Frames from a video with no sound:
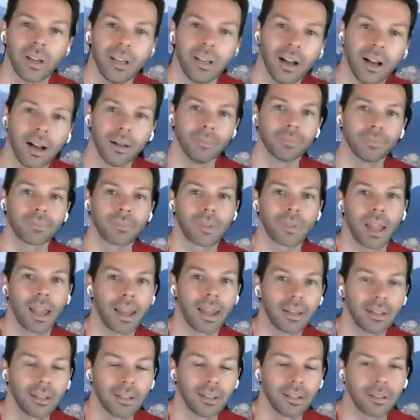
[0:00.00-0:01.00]

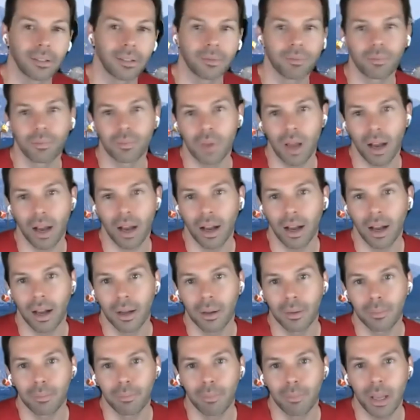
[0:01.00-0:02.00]
And
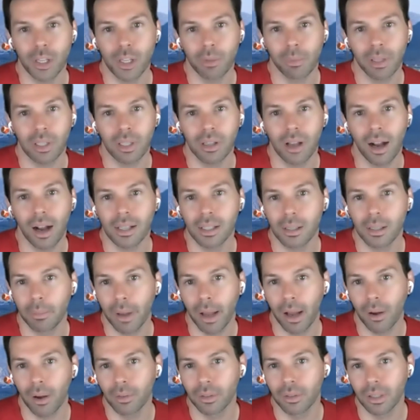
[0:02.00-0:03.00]
Benjamin talked
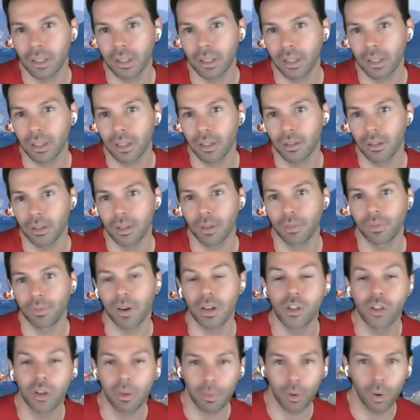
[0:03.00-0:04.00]
about the
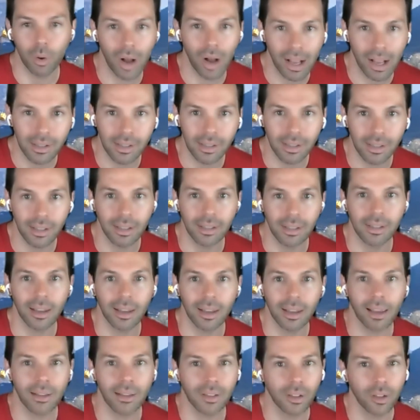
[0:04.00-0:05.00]
friendship quests. He
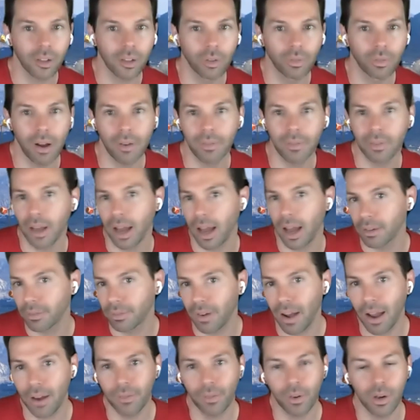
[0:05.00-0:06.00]
says, you know, if I've got
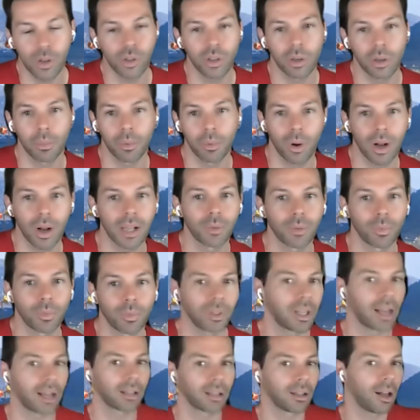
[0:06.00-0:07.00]
5 friendship quests, wouldn't
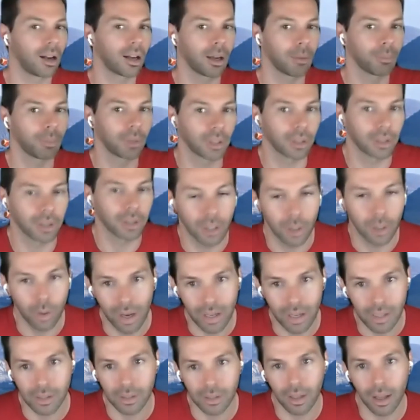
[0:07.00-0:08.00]
that clog up the
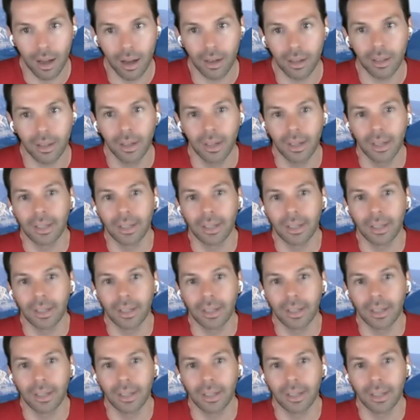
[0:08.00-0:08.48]
quest log?